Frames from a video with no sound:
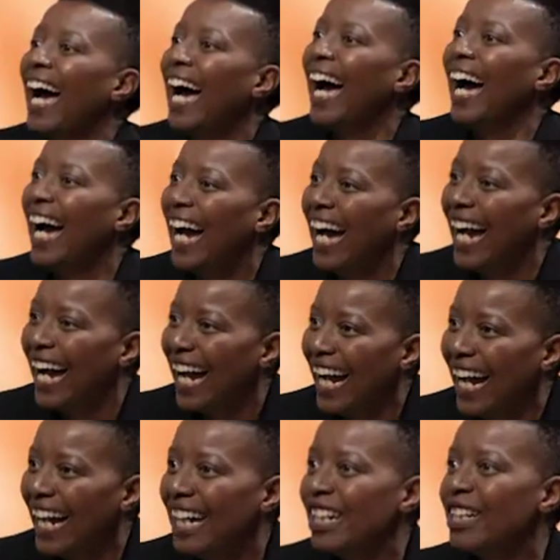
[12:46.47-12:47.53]
allowed me
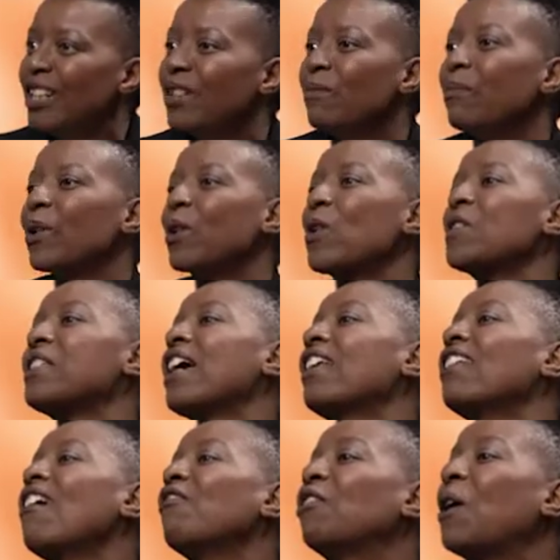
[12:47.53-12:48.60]
this moment. Because I love